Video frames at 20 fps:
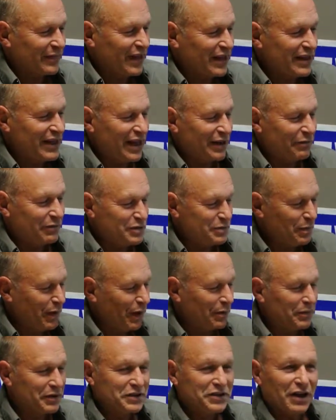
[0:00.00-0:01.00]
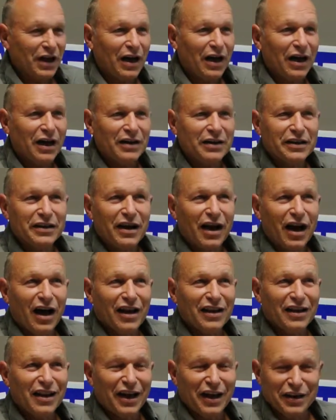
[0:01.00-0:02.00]
that was published on an
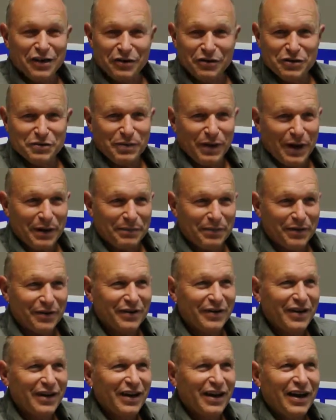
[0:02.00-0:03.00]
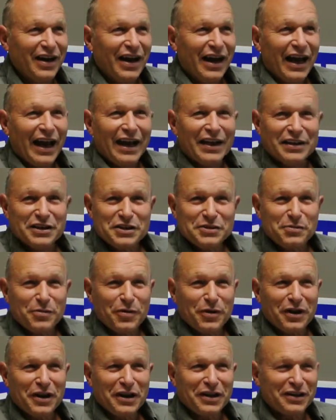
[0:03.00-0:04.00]
online newspaper. And this
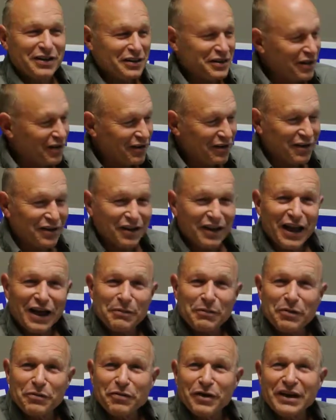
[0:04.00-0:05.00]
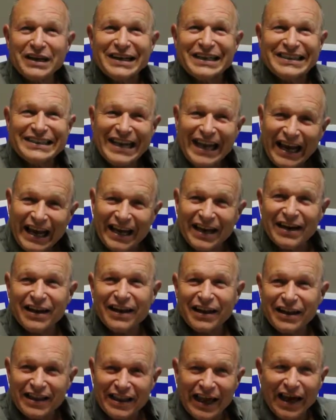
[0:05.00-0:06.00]
morning this article had been written
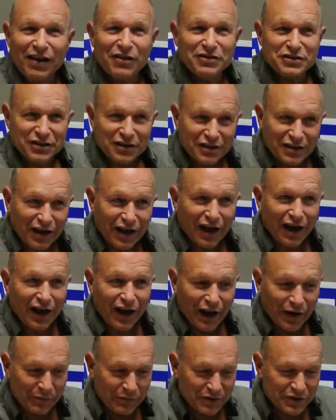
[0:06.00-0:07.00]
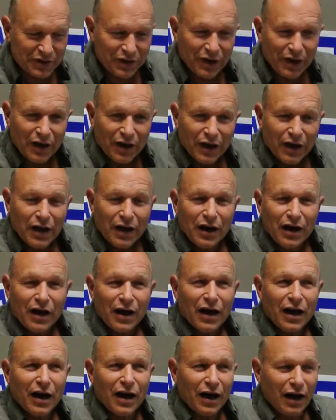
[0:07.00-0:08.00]
10,000 times
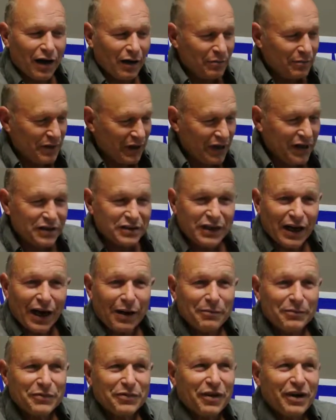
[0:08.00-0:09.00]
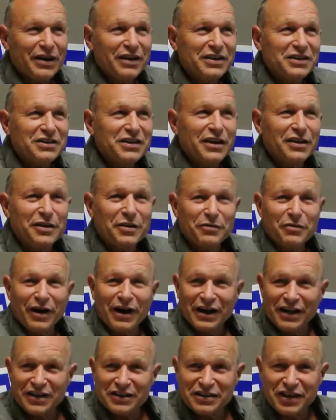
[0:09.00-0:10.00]
because I'm trying to set the
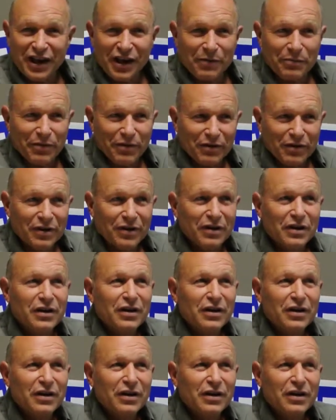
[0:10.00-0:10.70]
right example